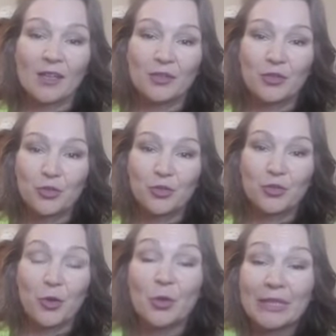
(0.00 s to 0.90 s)
to
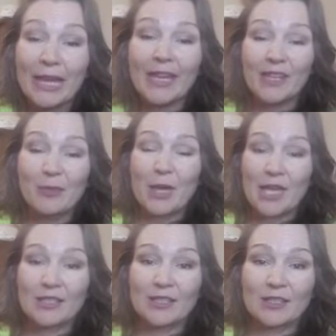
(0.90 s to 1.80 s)
on daily
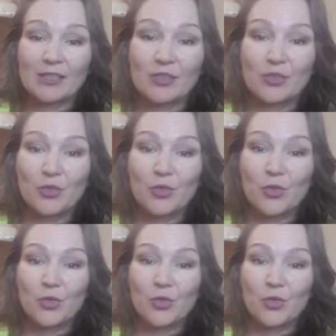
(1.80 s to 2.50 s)
basis to